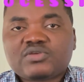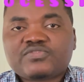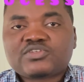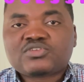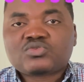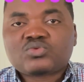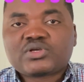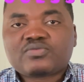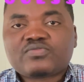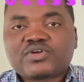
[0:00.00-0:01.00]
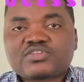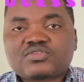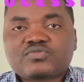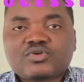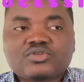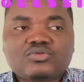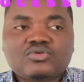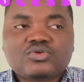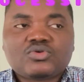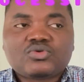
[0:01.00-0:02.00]

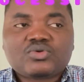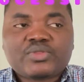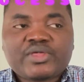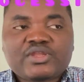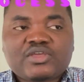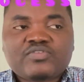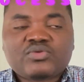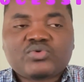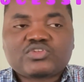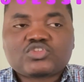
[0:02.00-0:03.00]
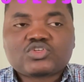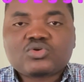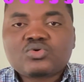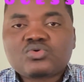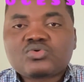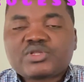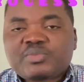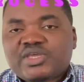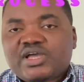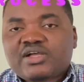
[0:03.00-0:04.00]
and then even with school, they
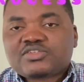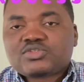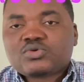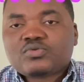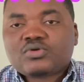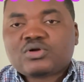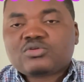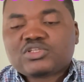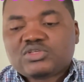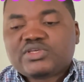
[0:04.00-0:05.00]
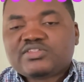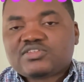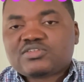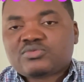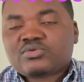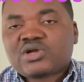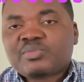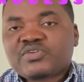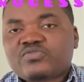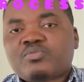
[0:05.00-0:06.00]
may ask you, well, it's a
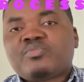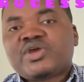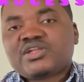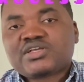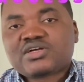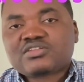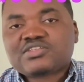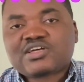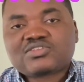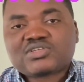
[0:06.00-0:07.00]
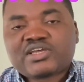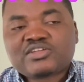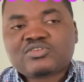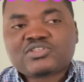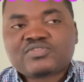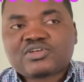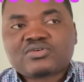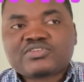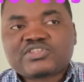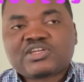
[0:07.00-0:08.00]
requirement for medical. That I did not even
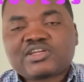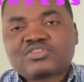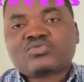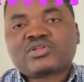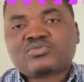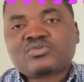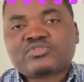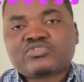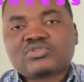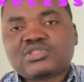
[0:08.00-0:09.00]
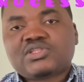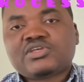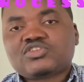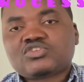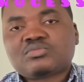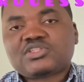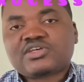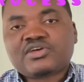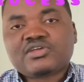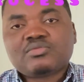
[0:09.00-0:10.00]
consider. That one will also take some
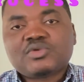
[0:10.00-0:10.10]
time.